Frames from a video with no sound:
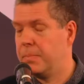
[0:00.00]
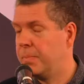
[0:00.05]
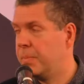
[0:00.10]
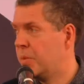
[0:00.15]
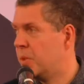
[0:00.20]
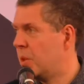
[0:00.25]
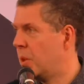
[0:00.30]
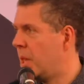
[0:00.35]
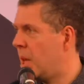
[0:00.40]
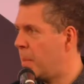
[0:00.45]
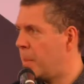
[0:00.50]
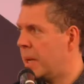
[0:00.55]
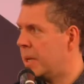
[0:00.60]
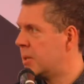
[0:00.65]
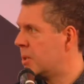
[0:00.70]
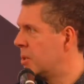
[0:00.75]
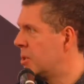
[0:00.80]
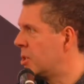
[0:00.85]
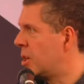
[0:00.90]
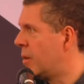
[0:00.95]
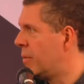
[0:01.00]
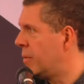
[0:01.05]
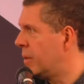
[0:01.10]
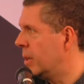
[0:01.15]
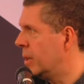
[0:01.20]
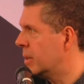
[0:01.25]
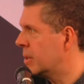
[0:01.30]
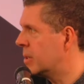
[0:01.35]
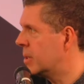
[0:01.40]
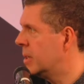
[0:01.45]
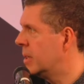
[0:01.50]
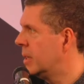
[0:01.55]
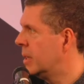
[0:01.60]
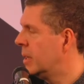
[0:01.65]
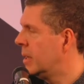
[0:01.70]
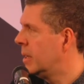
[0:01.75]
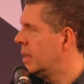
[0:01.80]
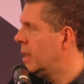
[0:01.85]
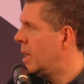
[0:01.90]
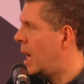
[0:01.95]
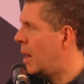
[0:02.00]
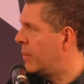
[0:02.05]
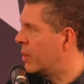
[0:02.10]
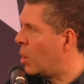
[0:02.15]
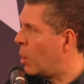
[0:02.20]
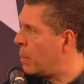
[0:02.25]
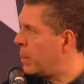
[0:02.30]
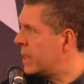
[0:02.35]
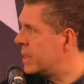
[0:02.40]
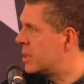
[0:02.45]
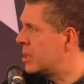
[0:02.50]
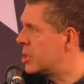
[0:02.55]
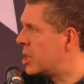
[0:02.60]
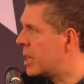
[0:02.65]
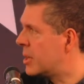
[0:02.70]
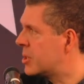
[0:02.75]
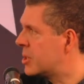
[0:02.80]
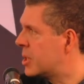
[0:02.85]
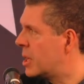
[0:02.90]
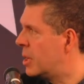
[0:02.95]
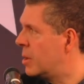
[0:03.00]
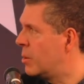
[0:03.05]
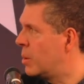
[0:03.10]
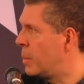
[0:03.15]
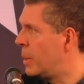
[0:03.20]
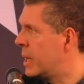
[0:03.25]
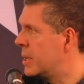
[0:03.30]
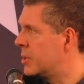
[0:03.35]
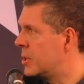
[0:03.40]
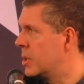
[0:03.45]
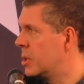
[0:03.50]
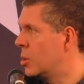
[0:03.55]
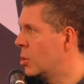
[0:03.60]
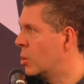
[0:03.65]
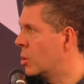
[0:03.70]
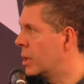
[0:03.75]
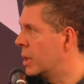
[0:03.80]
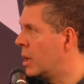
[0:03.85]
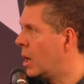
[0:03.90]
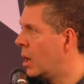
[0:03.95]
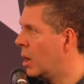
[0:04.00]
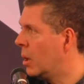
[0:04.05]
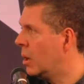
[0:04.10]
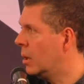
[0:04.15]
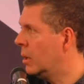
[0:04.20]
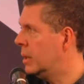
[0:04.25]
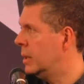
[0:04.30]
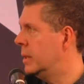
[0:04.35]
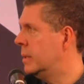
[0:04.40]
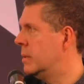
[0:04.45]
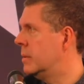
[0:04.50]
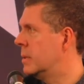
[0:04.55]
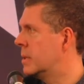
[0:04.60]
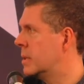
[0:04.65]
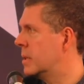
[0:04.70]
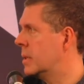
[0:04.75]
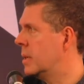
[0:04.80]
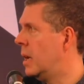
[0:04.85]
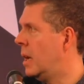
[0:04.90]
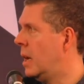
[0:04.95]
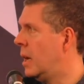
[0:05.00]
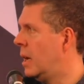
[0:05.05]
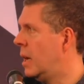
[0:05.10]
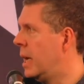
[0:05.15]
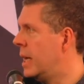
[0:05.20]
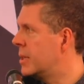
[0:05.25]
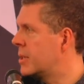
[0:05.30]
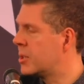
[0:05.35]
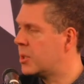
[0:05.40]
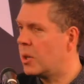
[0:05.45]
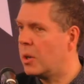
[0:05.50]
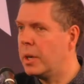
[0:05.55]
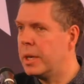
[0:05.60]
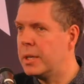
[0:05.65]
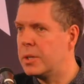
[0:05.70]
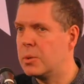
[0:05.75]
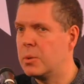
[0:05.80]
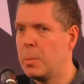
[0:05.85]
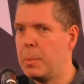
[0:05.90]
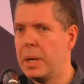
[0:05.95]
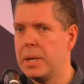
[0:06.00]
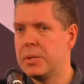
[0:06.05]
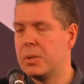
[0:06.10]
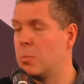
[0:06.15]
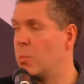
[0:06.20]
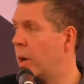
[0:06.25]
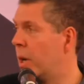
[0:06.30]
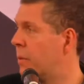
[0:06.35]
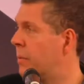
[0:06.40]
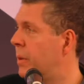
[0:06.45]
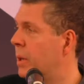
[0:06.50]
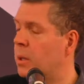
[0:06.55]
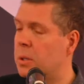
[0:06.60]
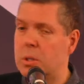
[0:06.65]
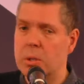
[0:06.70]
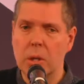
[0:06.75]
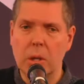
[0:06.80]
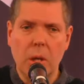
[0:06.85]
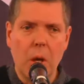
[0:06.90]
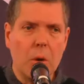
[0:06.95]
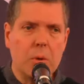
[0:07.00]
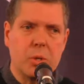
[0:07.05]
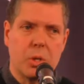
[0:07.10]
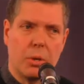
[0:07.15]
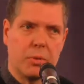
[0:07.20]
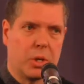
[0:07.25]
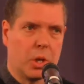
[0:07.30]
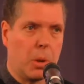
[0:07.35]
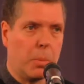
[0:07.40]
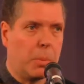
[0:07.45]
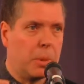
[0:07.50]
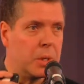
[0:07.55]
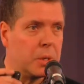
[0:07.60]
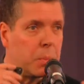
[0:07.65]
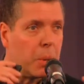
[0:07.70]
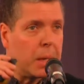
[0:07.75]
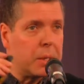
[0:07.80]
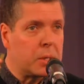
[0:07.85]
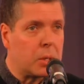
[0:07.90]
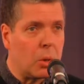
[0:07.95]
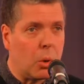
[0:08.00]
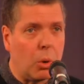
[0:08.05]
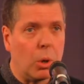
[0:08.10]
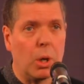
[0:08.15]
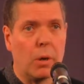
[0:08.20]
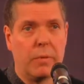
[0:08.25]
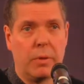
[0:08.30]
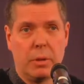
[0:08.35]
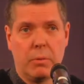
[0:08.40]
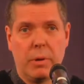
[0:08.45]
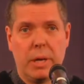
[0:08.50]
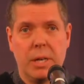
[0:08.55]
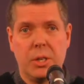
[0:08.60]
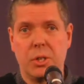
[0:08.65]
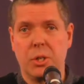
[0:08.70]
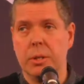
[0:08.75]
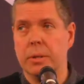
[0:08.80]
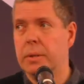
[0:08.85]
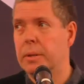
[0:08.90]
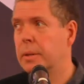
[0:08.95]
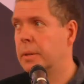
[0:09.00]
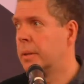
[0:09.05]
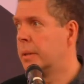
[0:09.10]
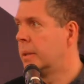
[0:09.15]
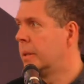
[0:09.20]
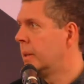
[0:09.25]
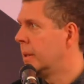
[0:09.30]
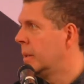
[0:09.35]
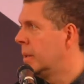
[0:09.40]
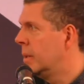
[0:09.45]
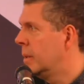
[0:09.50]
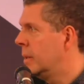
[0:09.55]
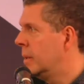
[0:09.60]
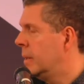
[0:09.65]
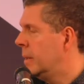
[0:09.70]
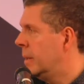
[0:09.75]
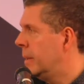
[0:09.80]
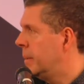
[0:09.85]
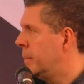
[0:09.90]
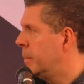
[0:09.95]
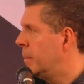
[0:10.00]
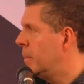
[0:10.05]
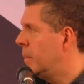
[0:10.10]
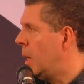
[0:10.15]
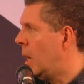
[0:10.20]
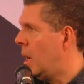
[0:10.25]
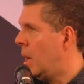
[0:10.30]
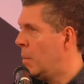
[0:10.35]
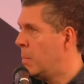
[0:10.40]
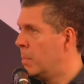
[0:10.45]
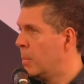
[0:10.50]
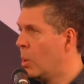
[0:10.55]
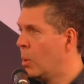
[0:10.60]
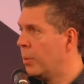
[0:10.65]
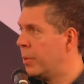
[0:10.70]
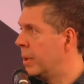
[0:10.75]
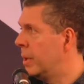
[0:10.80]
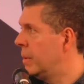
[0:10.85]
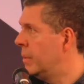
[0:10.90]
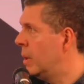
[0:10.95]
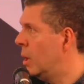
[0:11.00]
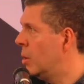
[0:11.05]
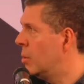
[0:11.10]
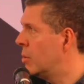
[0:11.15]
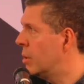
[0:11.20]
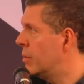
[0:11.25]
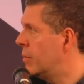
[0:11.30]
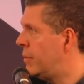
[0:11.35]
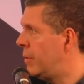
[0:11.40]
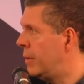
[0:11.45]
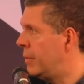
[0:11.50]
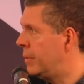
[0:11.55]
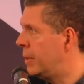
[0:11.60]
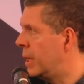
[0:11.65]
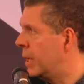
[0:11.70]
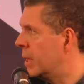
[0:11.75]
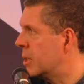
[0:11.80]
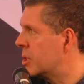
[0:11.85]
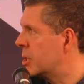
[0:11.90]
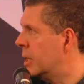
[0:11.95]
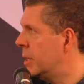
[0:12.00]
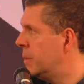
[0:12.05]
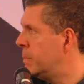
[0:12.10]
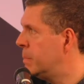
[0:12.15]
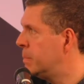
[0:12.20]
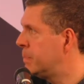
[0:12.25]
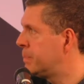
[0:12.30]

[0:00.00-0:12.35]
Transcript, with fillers: So they're based in Sheffield. And we've got Beta Jester, who are based in York and Hull, and uh, Insight, who are based in Wakefield. Loads and loads of companies based all over the region. Um, more than 150, actually.